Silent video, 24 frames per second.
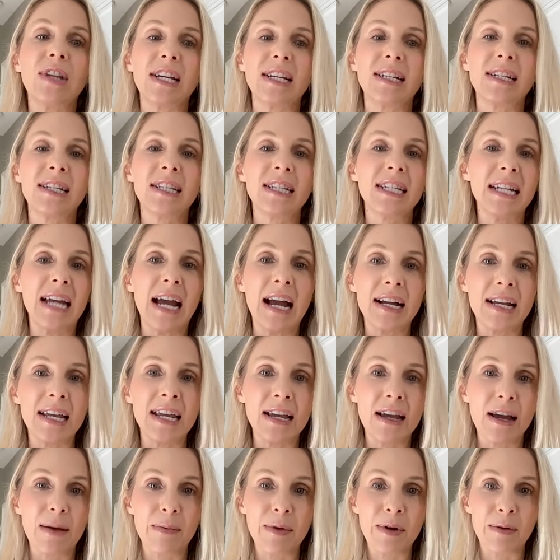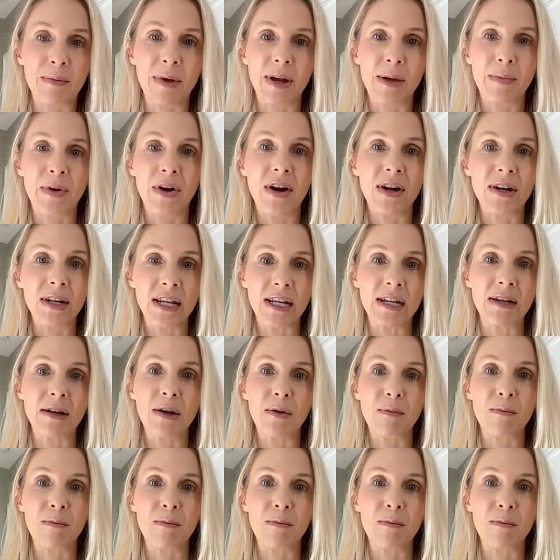like stacking up in my body.